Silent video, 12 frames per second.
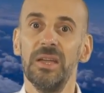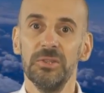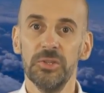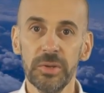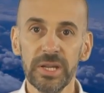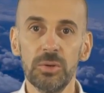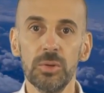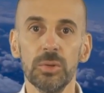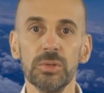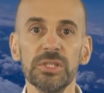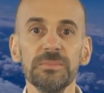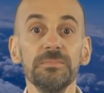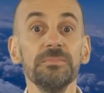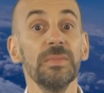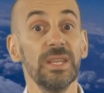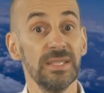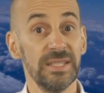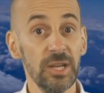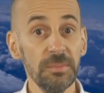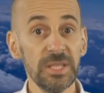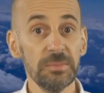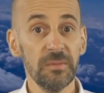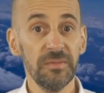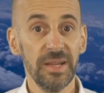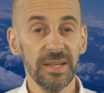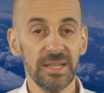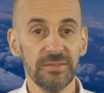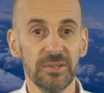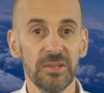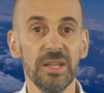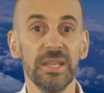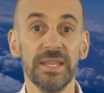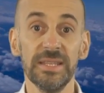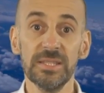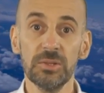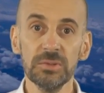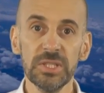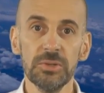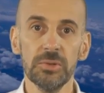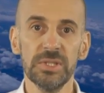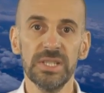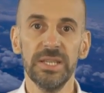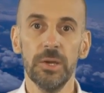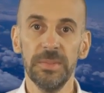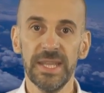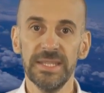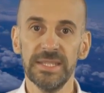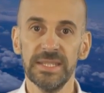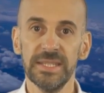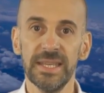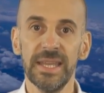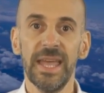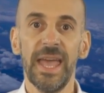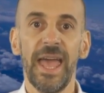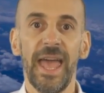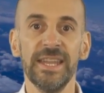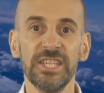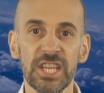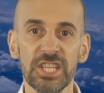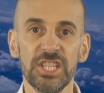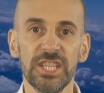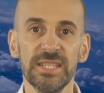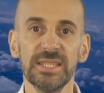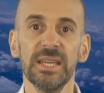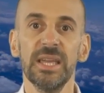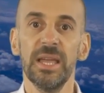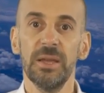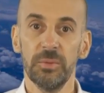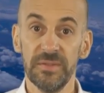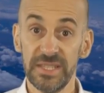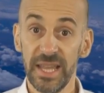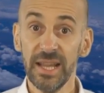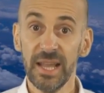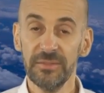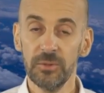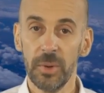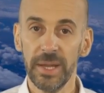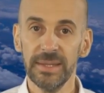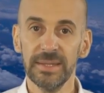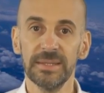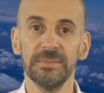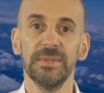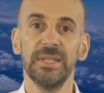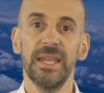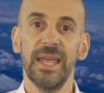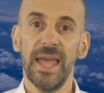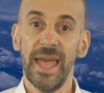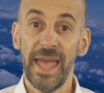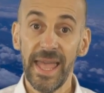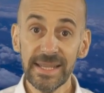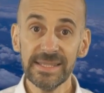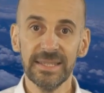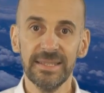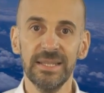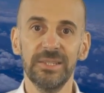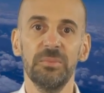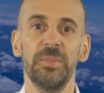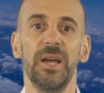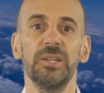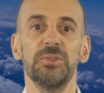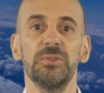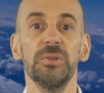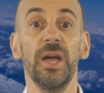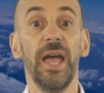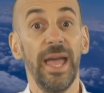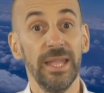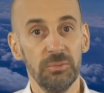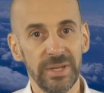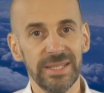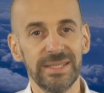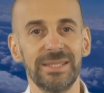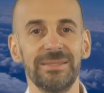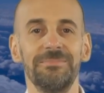During cruise, the optimum flight level is continuously updated and changes with the aircraft weight, external temperature and winds.